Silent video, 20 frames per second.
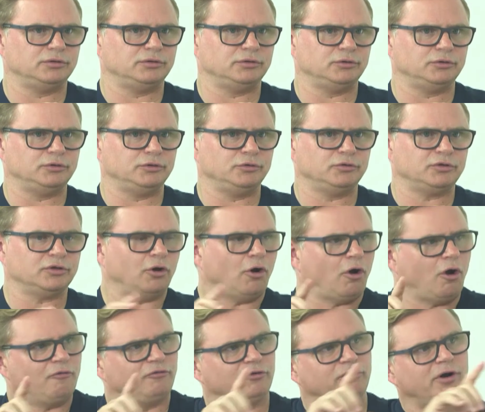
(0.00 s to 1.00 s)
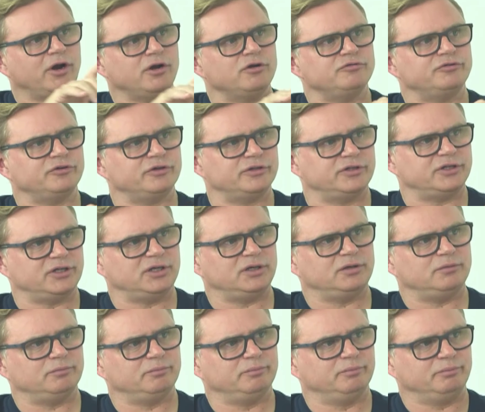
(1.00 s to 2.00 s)
you can hover over
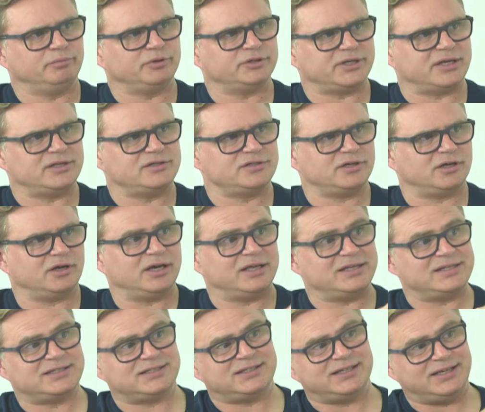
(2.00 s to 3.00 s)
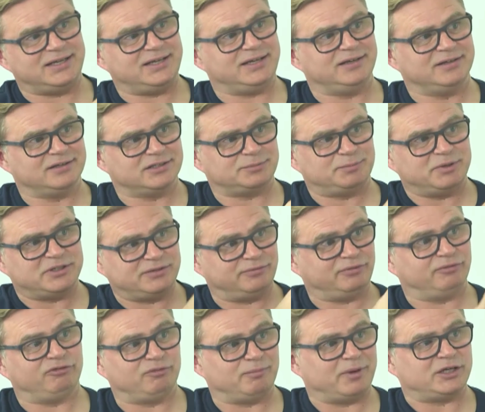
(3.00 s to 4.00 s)
the presenter and see
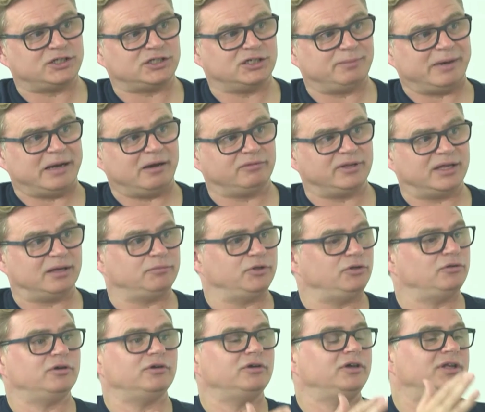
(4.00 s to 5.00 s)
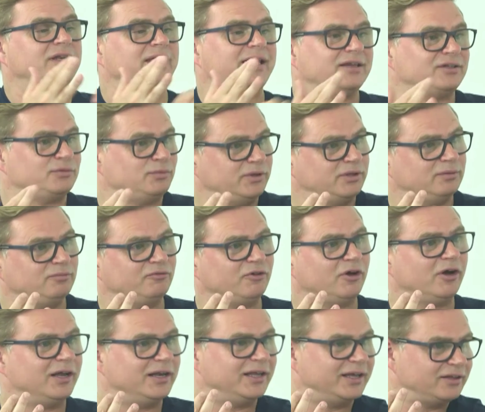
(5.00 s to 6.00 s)
specific information about them. You can connect with them
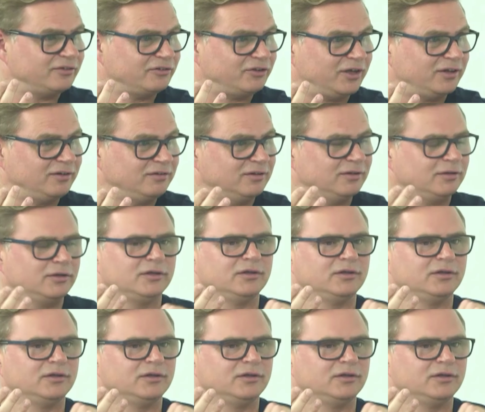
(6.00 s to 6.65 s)
via LinkedIn.